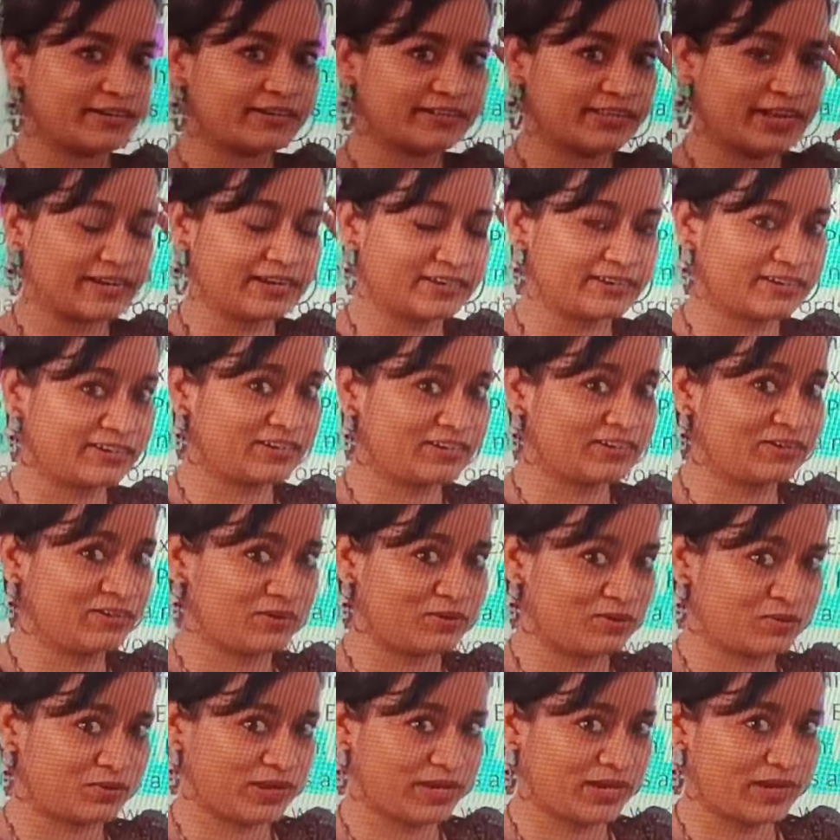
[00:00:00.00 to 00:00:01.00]
that in
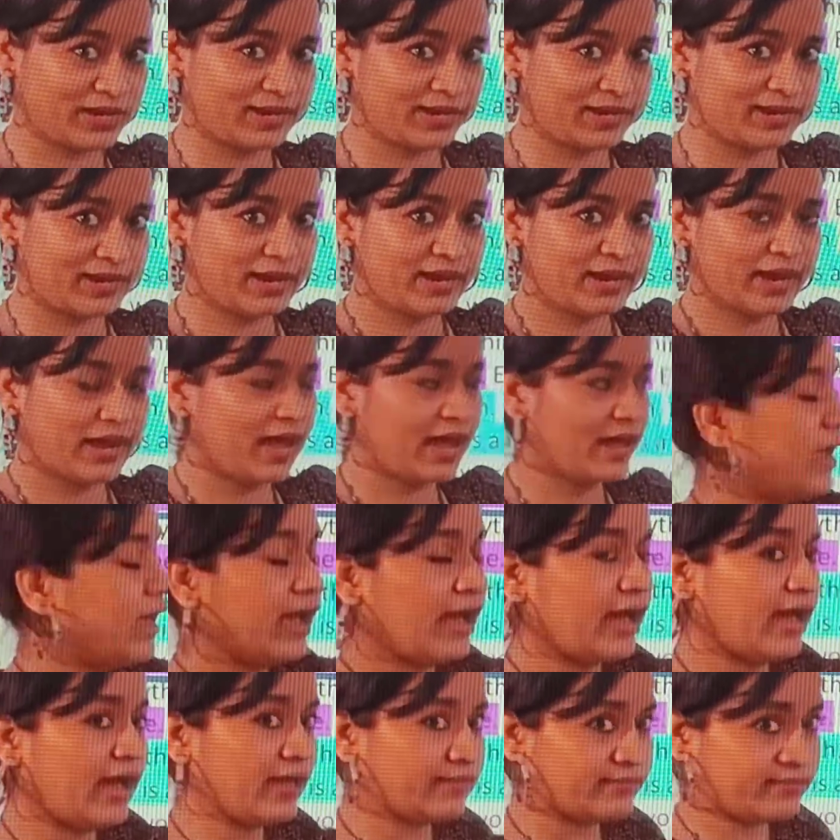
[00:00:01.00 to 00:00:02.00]
gray
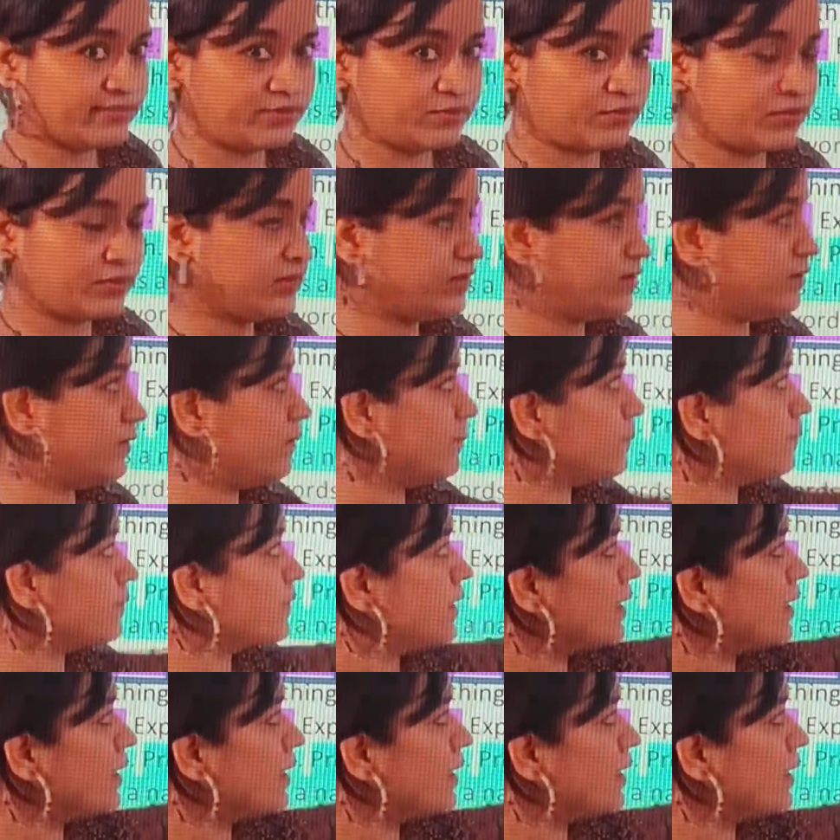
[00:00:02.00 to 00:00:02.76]
as a reader.